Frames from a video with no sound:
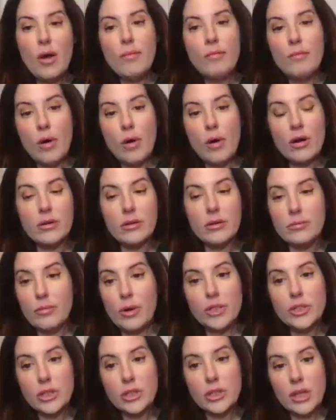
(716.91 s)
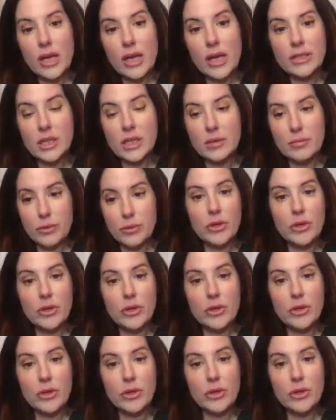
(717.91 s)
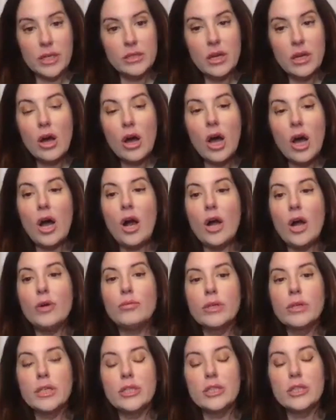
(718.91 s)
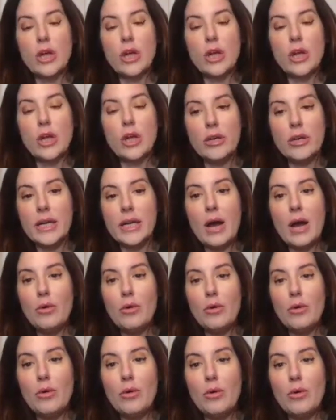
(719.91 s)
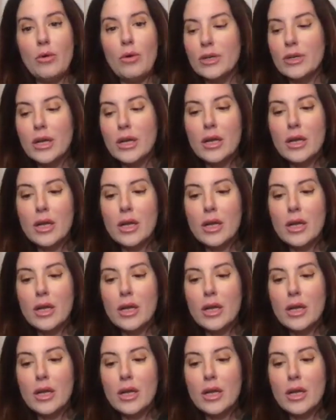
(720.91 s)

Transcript: Any kind of marginalized communities are targeted.